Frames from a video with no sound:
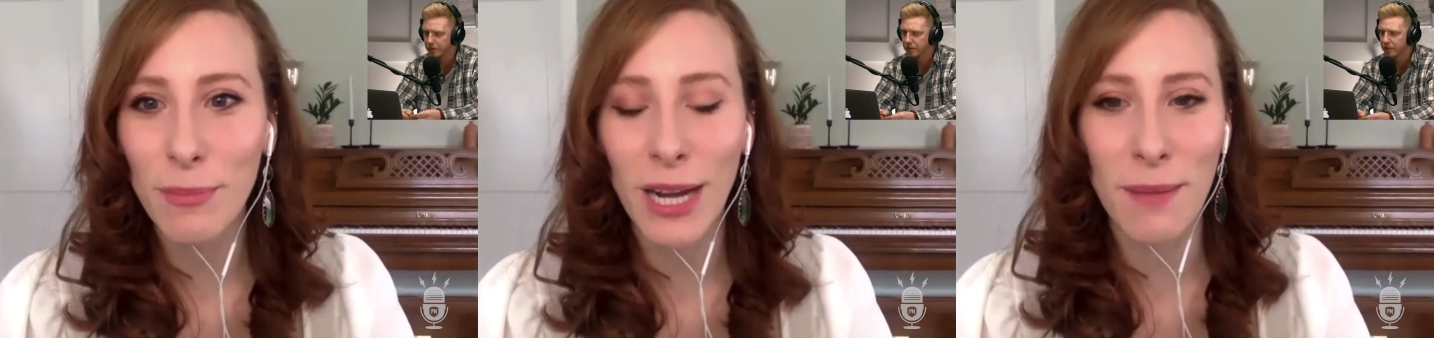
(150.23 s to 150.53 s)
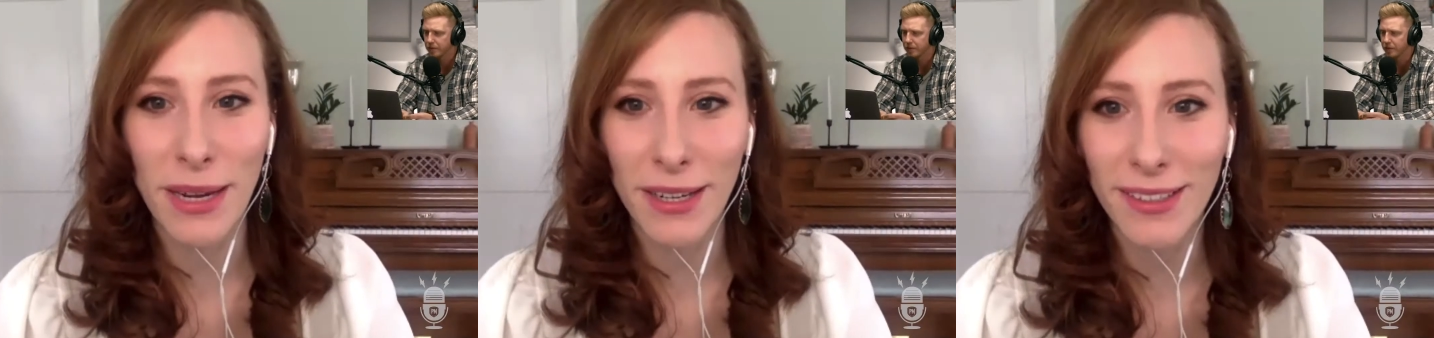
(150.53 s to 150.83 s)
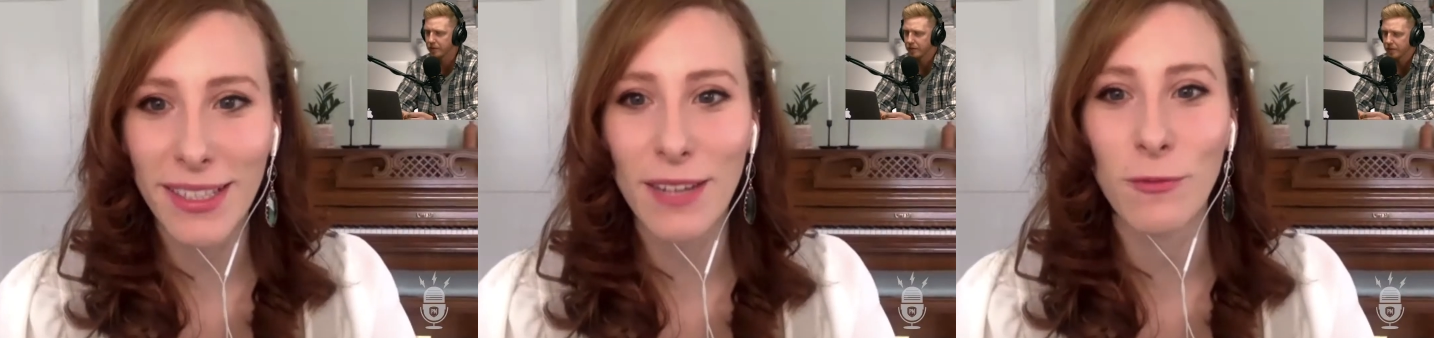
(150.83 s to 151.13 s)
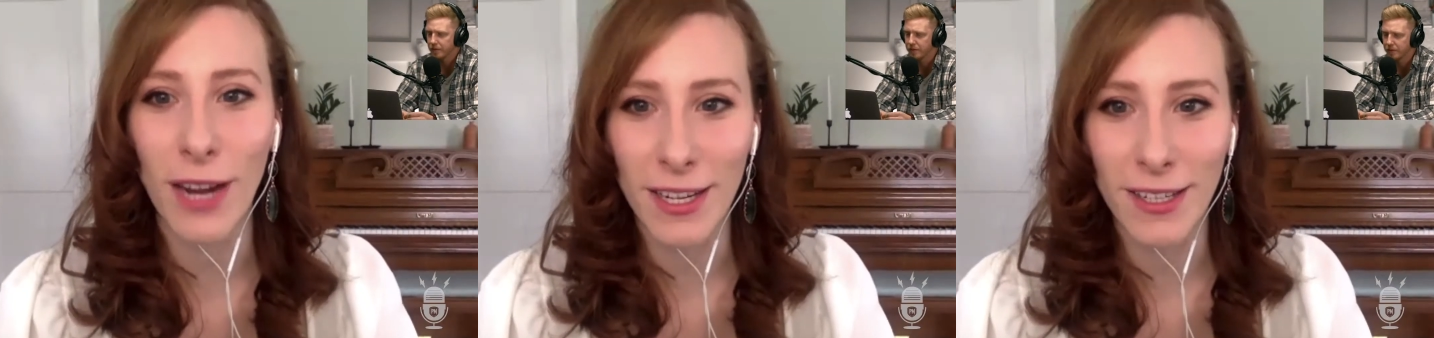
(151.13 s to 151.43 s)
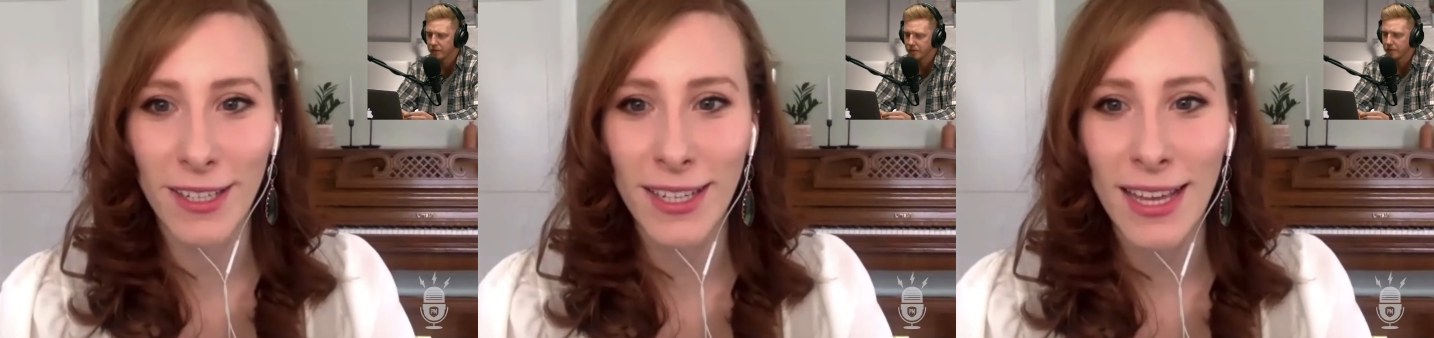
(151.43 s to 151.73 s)
Speaker 1: primarily a
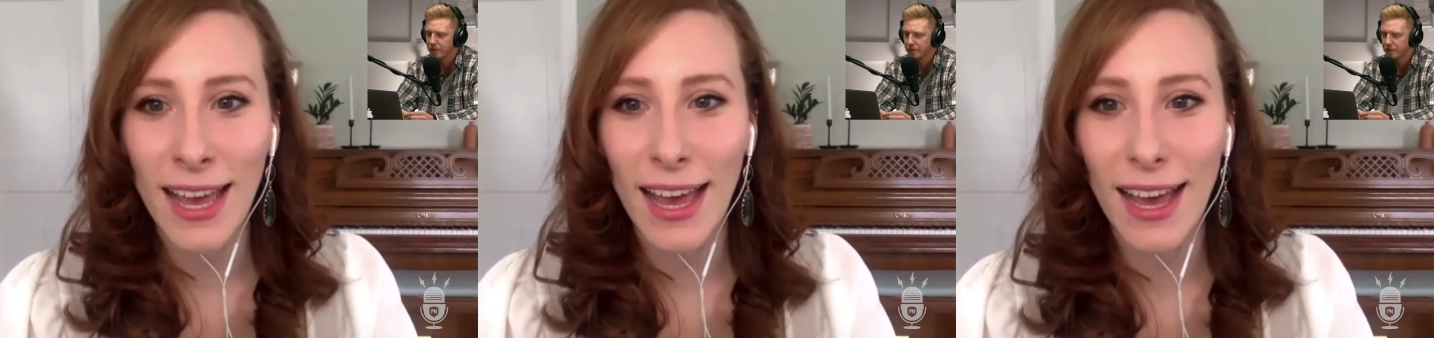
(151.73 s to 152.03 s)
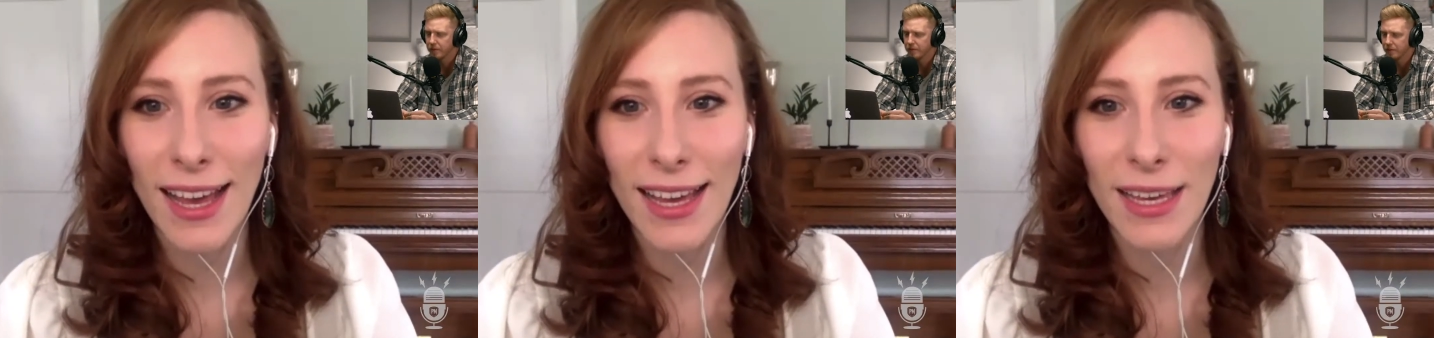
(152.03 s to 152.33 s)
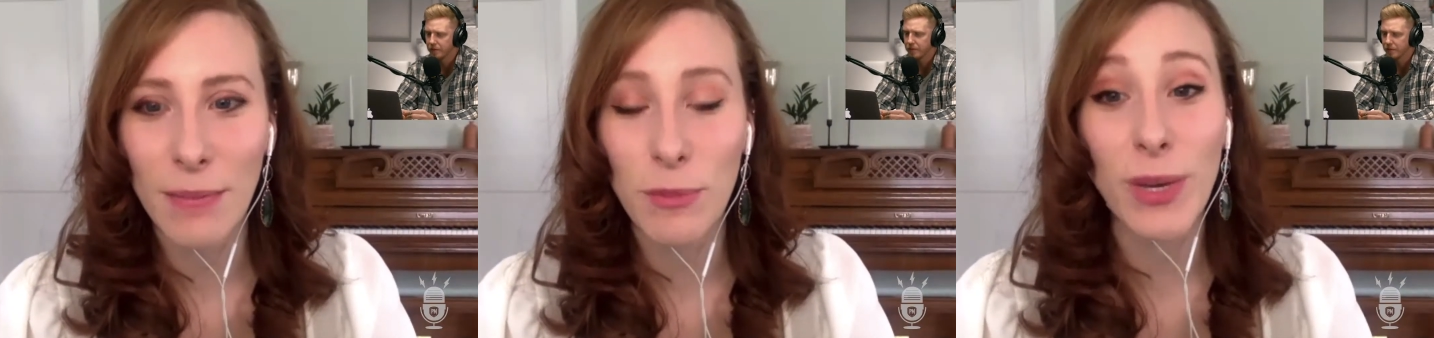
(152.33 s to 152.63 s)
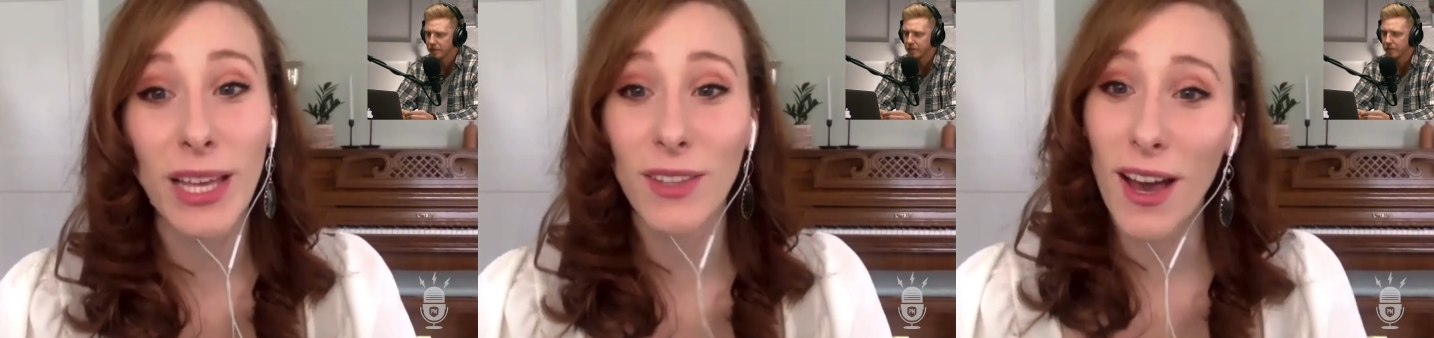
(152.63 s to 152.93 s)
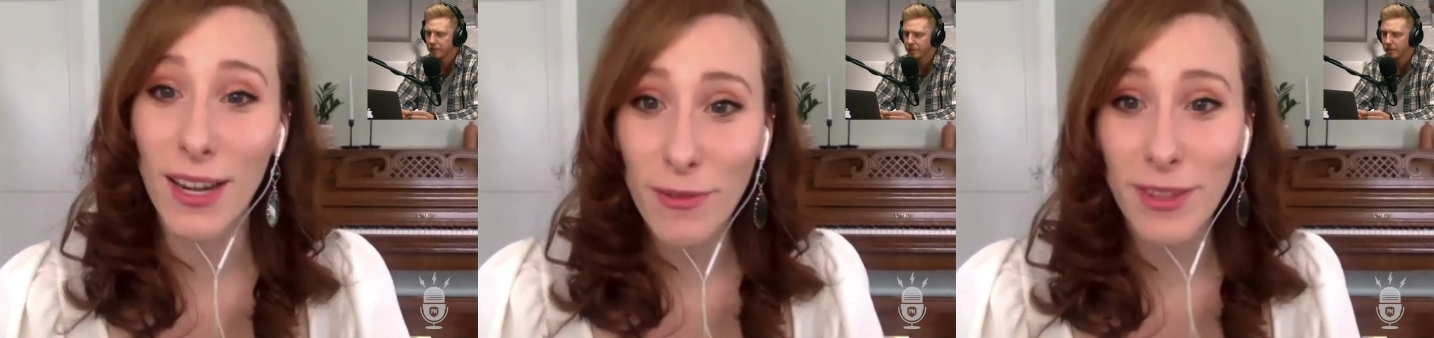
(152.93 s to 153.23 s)
writer. I'm doing a
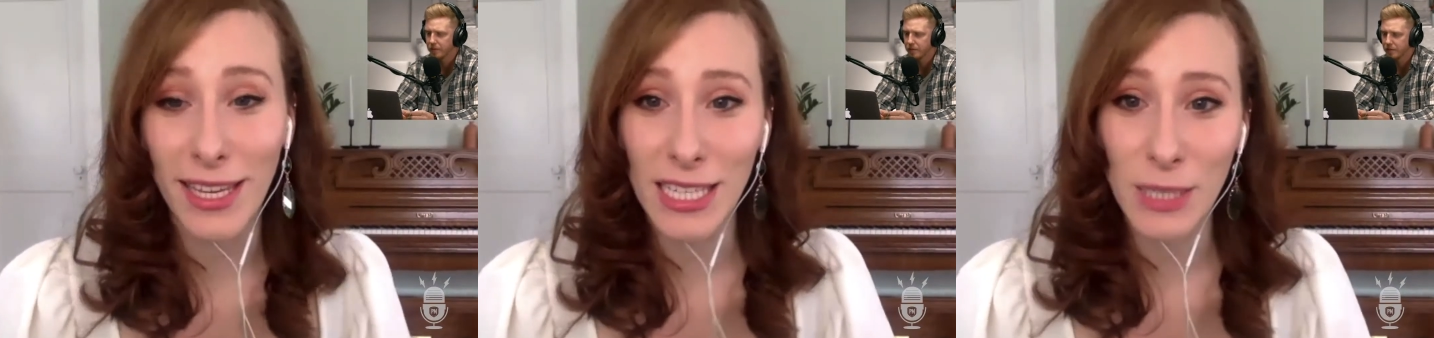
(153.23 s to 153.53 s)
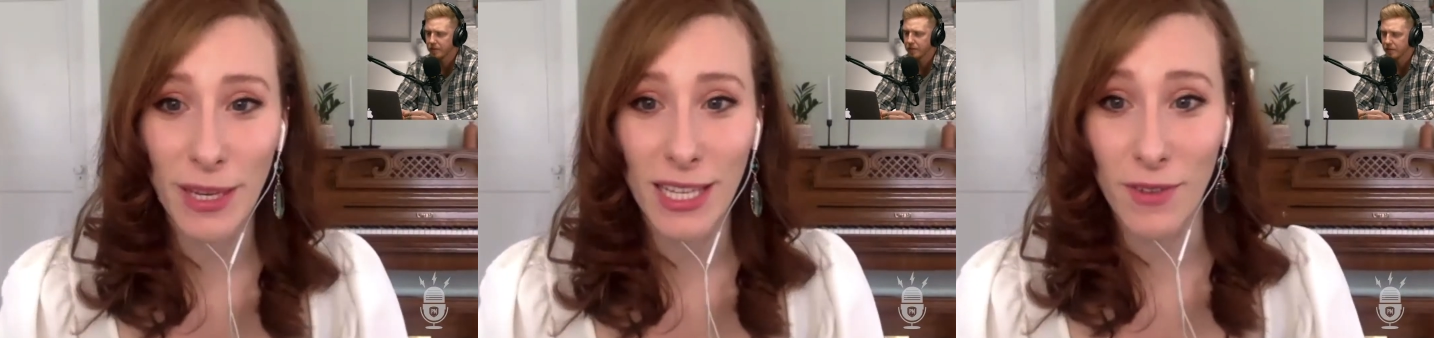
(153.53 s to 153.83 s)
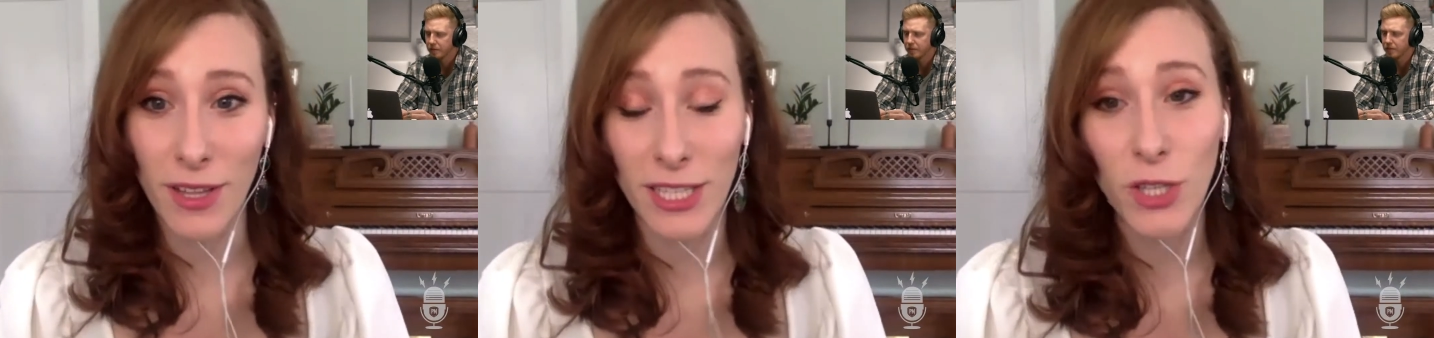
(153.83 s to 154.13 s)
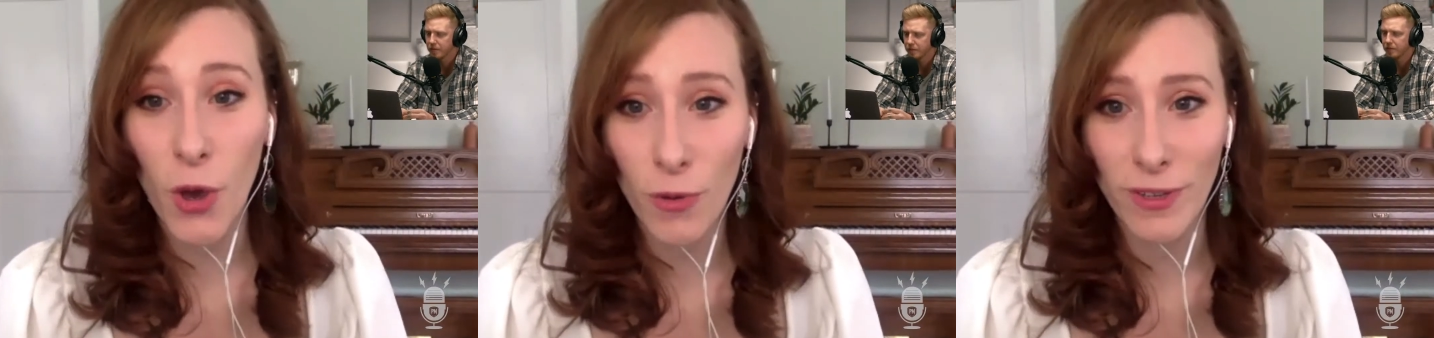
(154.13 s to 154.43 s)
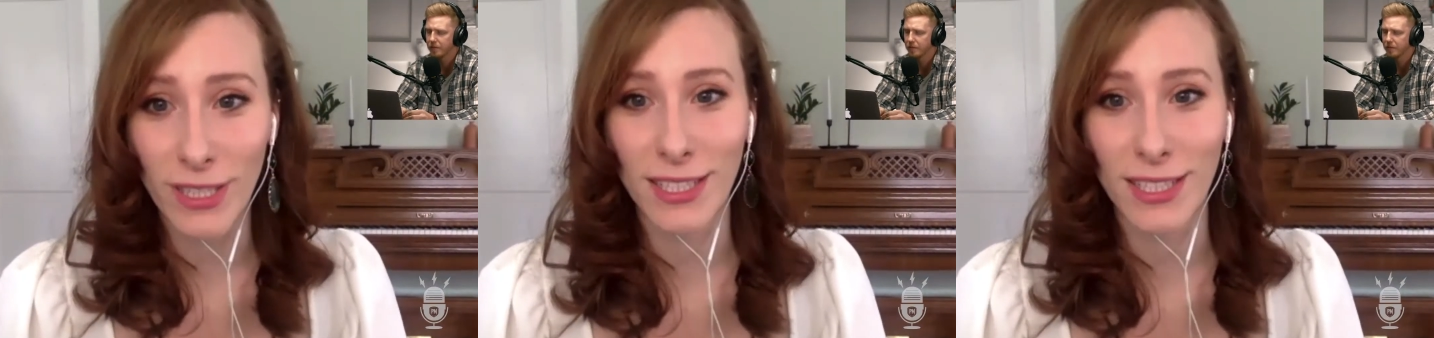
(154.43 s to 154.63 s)
lot of things because of all this COVID